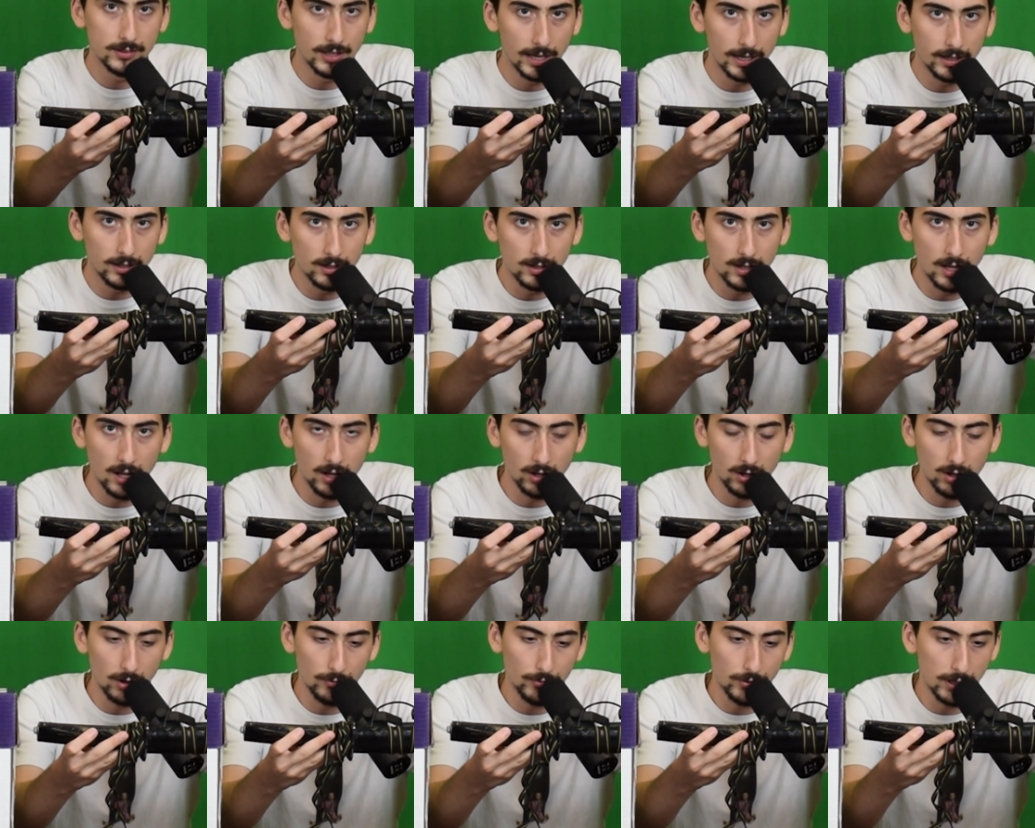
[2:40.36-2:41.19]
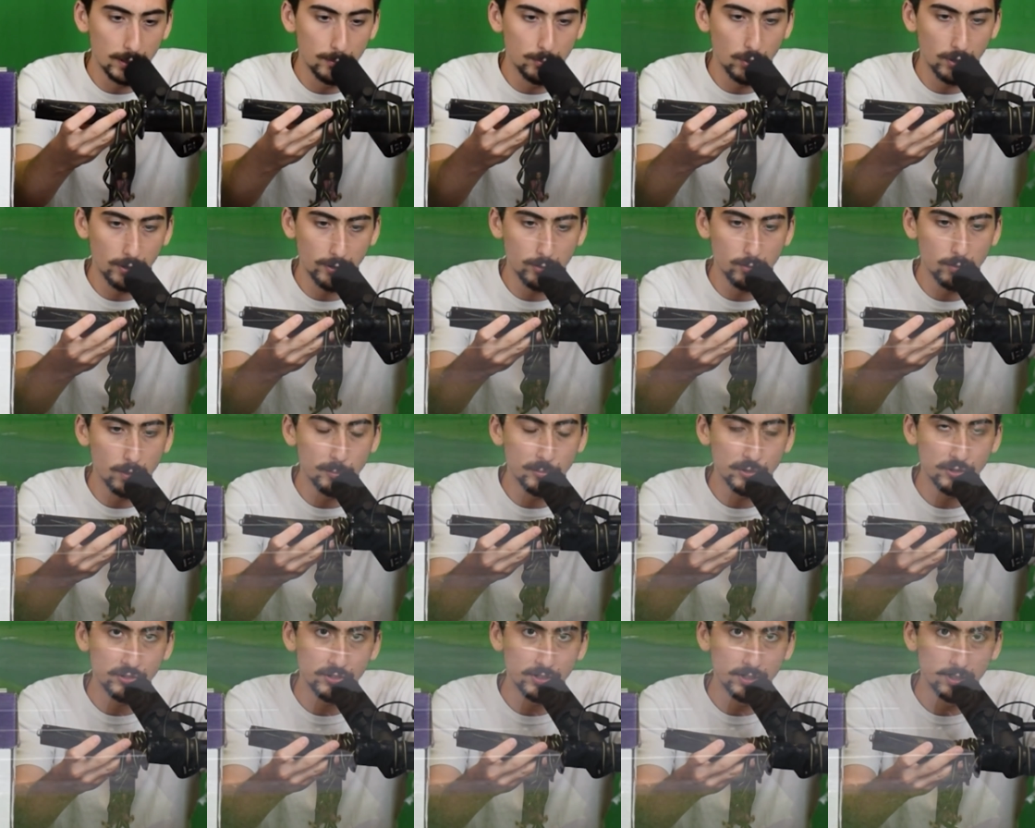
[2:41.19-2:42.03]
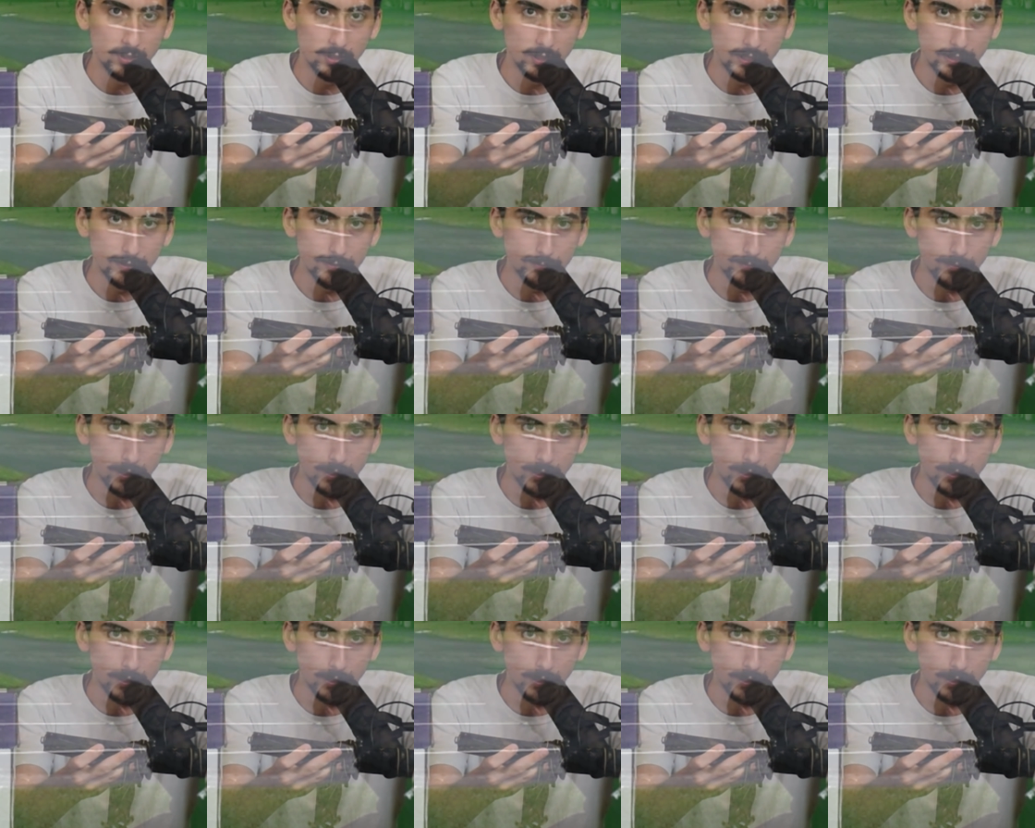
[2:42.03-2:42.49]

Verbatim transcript: dagger knockoff that I bought at a rummage sale like